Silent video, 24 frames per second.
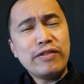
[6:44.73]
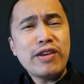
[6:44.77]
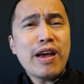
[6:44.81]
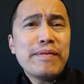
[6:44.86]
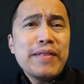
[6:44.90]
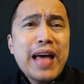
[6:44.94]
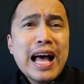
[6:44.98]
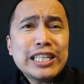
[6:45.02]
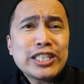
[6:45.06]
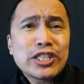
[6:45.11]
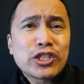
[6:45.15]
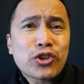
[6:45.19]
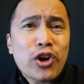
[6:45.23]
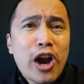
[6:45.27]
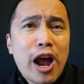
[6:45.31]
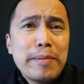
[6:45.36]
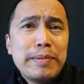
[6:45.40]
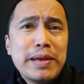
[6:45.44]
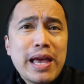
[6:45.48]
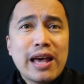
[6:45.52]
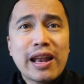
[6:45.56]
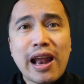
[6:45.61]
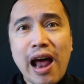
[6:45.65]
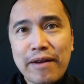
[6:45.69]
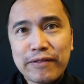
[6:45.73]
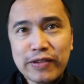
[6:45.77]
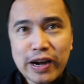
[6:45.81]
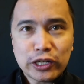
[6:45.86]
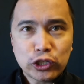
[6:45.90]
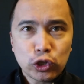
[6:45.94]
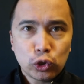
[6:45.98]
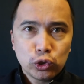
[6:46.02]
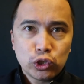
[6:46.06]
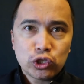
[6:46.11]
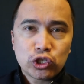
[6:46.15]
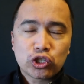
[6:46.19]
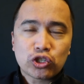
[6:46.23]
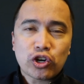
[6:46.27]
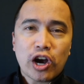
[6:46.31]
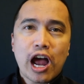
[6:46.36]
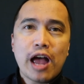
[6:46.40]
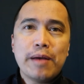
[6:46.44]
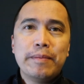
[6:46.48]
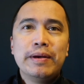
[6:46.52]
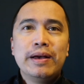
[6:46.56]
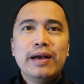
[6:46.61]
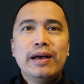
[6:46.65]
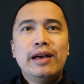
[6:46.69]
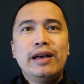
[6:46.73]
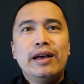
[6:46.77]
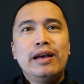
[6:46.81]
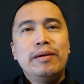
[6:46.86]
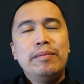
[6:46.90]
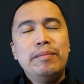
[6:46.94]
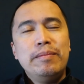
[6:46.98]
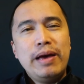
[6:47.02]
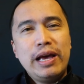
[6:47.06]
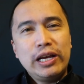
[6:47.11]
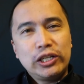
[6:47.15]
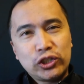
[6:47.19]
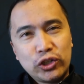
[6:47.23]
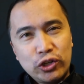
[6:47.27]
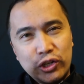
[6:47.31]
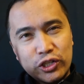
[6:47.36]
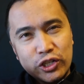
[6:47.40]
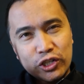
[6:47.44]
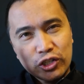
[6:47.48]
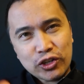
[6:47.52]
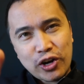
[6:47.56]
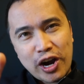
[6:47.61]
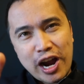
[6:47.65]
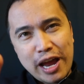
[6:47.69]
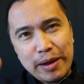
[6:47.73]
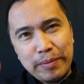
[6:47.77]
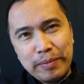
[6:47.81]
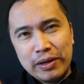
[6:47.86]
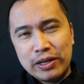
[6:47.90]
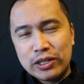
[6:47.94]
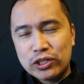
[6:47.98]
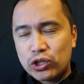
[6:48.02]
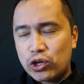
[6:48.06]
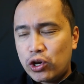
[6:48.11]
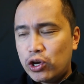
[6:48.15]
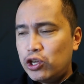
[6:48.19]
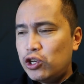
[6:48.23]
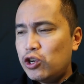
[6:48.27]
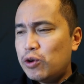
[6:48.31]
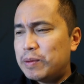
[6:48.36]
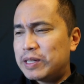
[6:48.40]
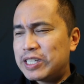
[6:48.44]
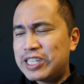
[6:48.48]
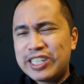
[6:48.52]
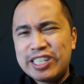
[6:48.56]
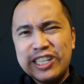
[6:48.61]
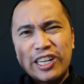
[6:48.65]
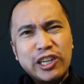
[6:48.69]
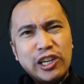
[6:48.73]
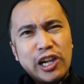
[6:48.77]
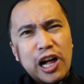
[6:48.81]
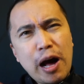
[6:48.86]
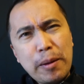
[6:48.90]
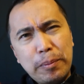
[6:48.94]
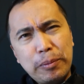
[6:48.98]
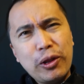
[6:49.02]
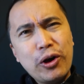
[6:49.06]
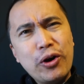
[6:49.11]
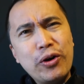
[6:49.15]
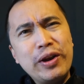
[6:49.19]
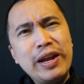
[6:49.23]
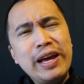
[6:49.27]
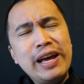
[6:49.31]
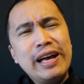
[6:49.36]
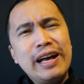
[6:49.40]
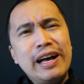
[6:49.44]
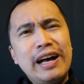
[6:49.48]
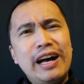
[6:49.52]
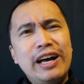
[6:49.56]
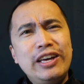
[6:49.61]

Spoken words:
If you have not subscribed yet after I told you to subscribe, make sure you subscribe so you don't miss a single upload.